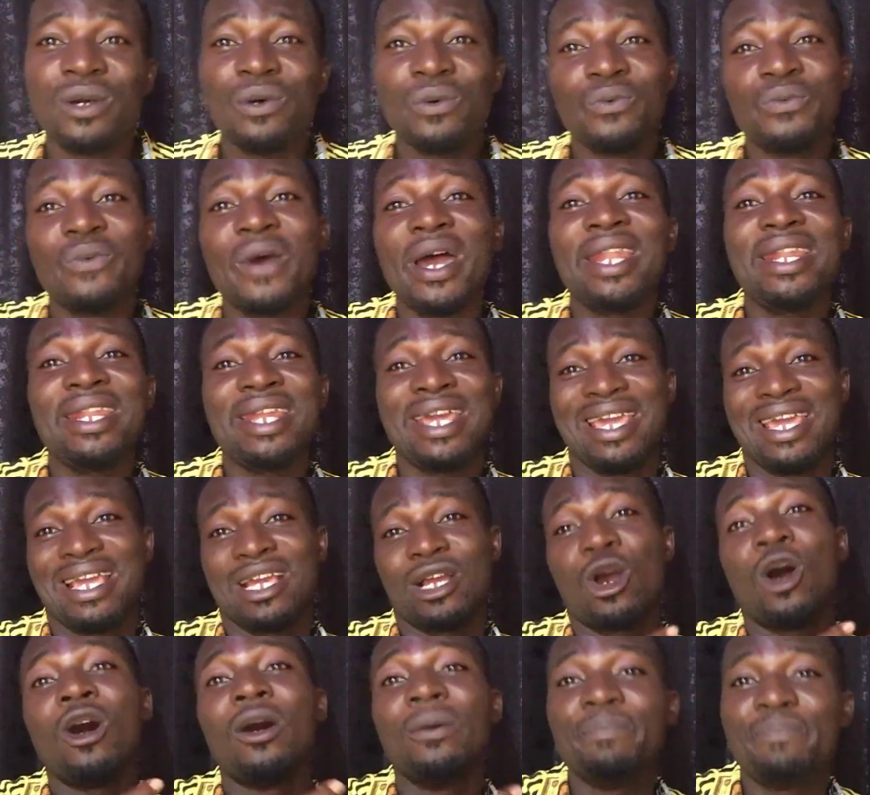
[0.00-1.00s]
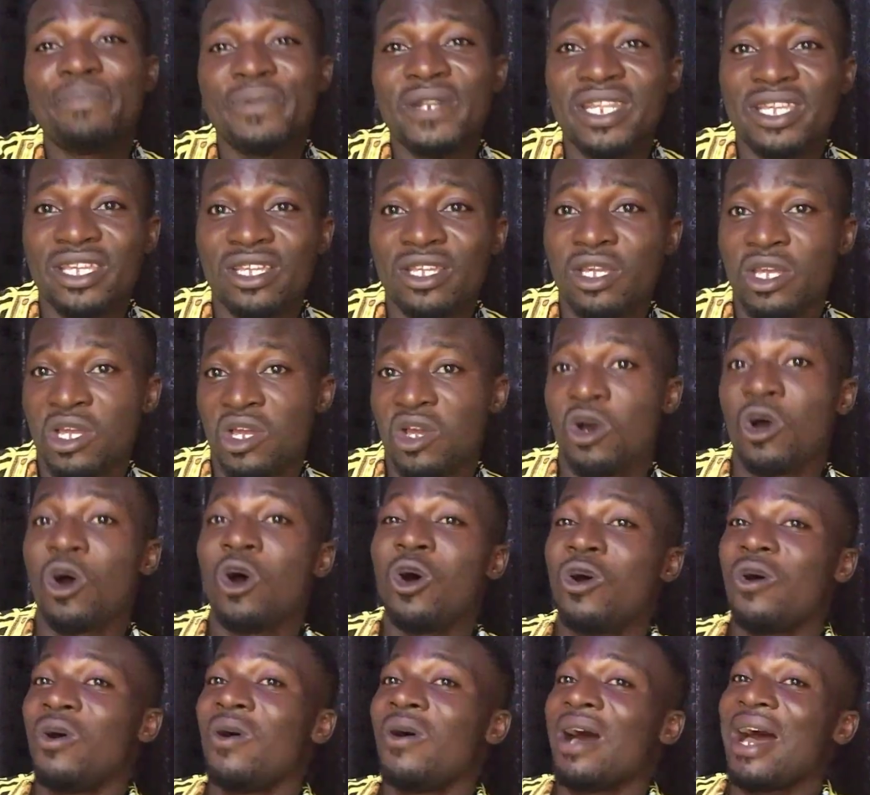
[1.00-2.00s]
When a company
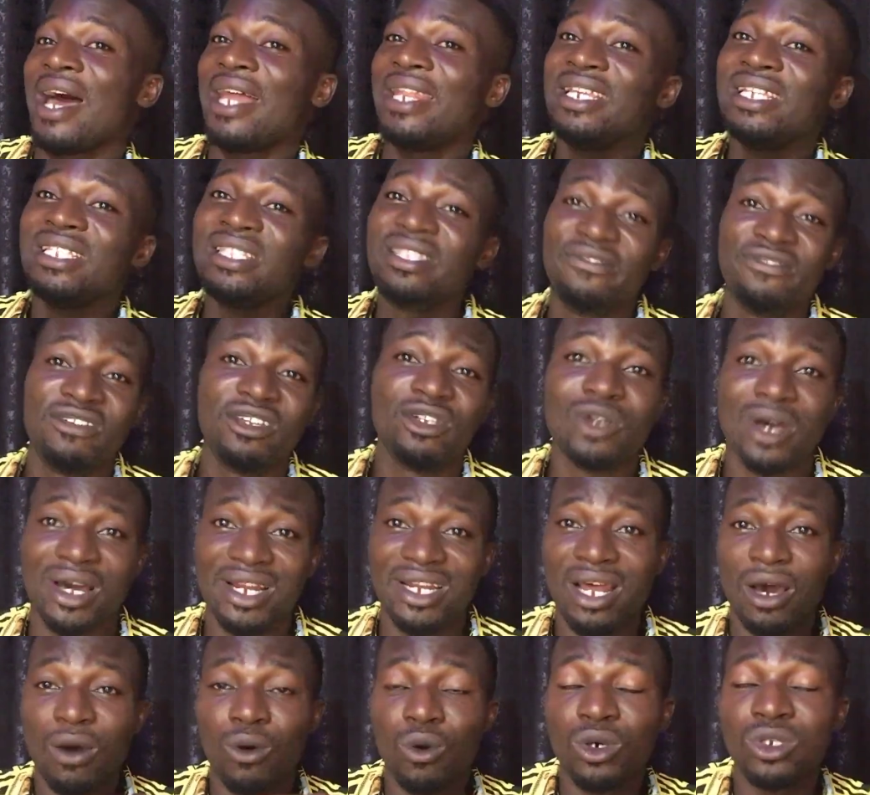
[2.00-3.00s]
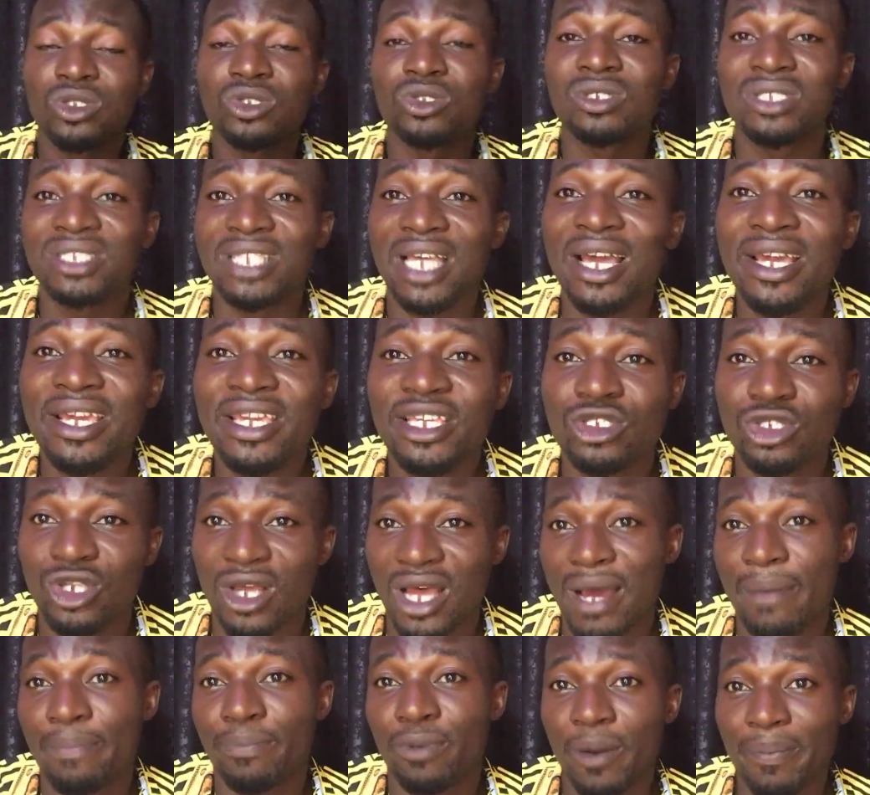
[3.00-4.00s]
or an individual that wants to sell his or
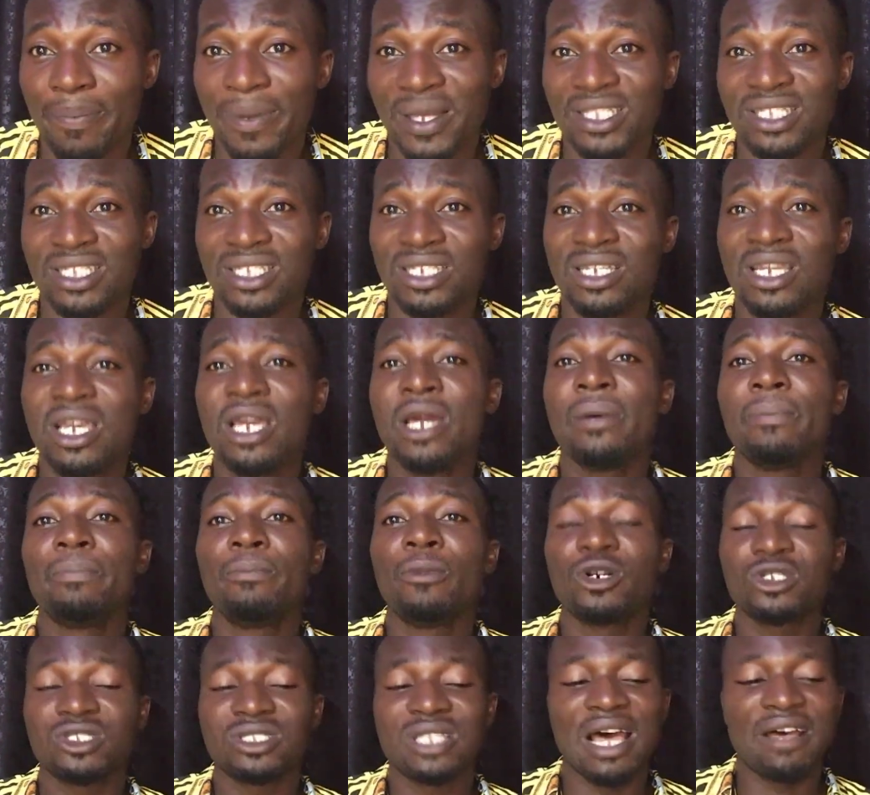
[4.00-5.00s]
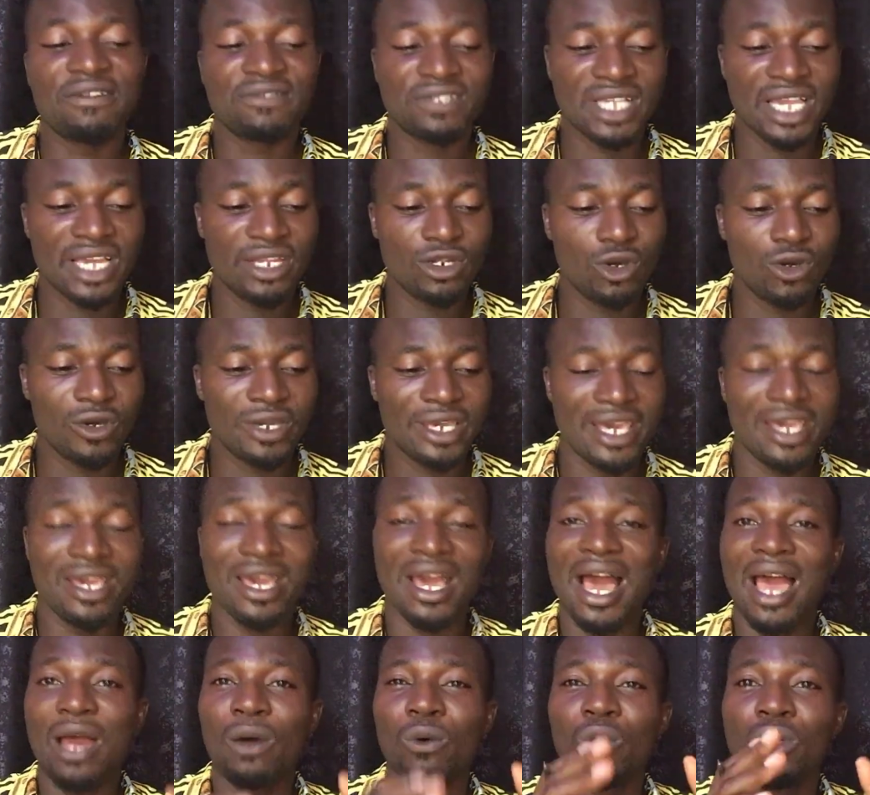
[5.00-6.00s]
her property must have said, okay,
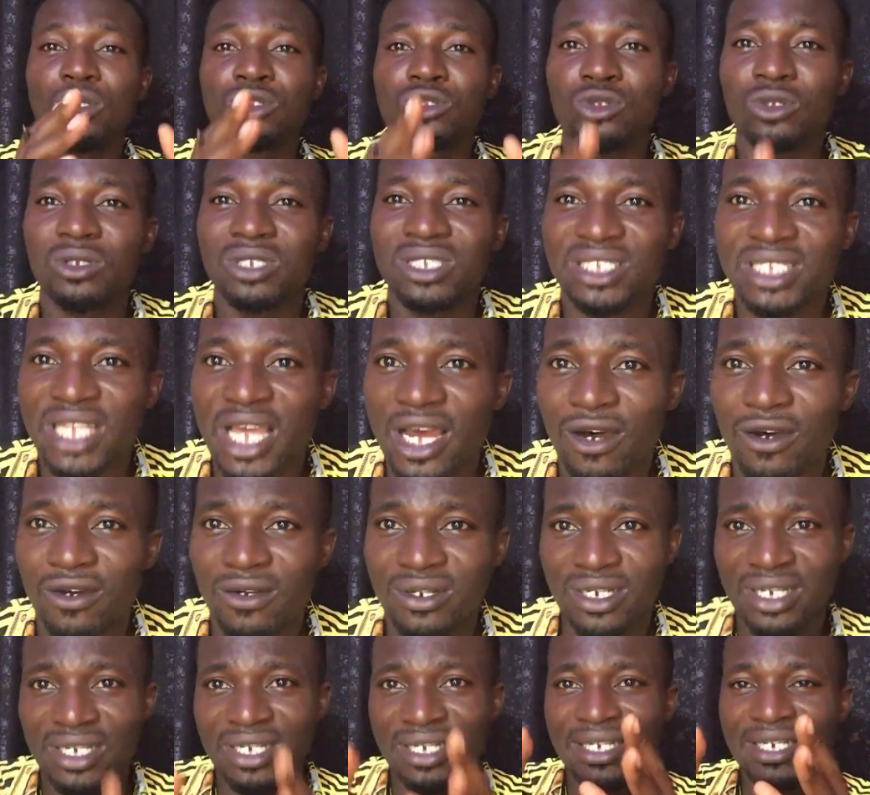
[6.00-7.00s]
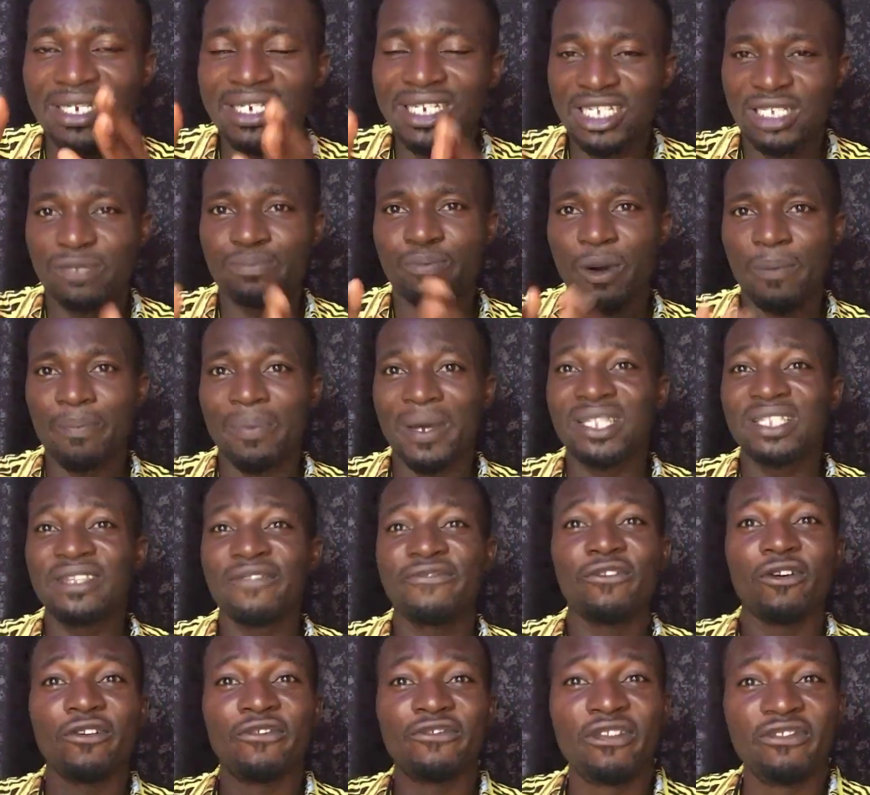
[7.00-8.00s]
I want to sell this property
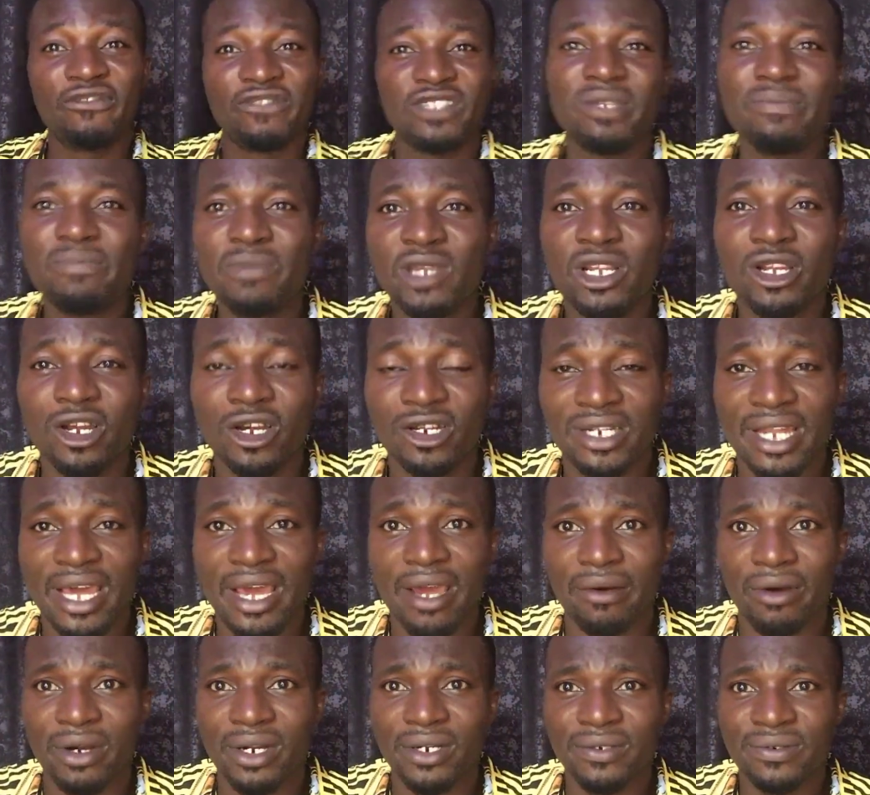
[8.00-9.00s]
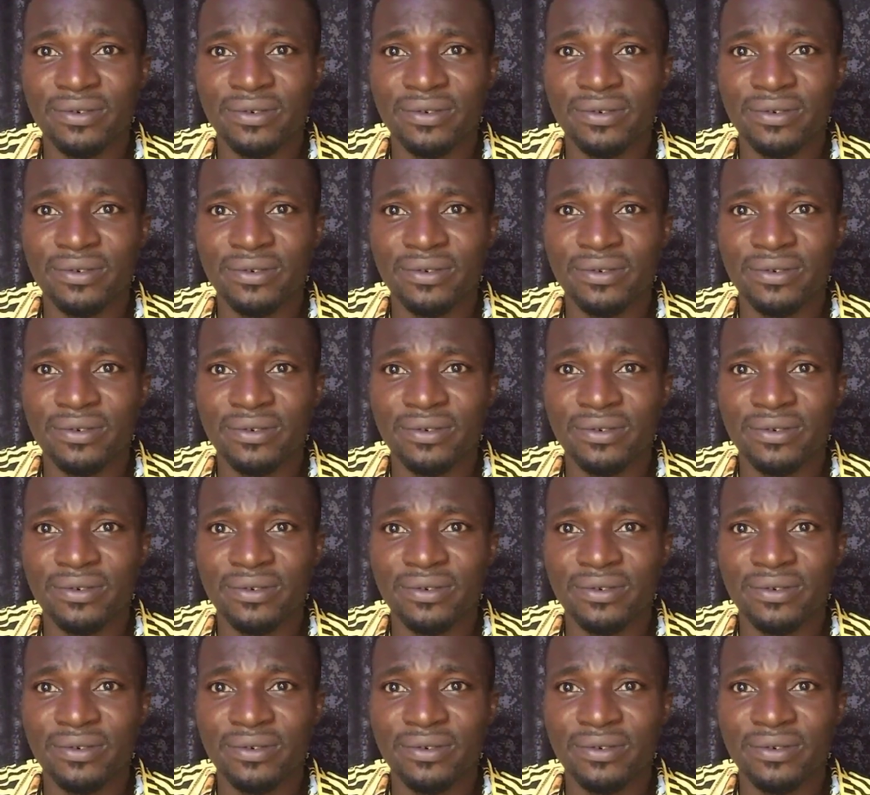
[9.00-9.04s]
for 50 million naira.